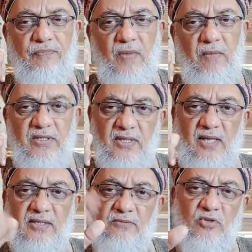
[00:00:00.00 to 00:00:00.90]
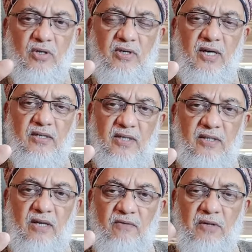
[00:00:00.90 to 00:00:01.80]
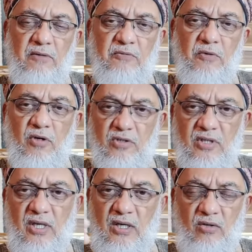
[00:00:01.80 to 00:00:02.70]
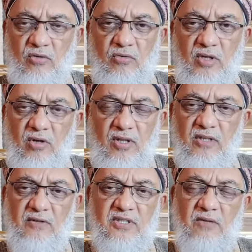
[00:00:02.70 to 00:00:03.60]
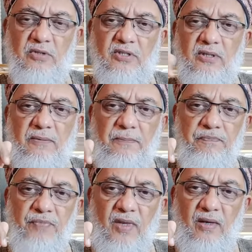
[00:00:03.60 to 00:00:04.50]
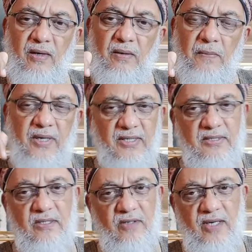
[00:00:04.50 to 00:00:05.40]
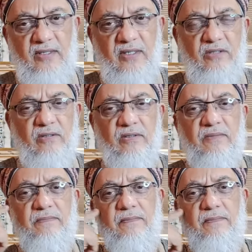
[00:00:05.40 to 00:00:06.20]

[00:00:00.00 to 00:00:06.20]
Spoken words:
My Salah seems to attract shaitan very much because, you get all the wasabis. But does it attract the angels?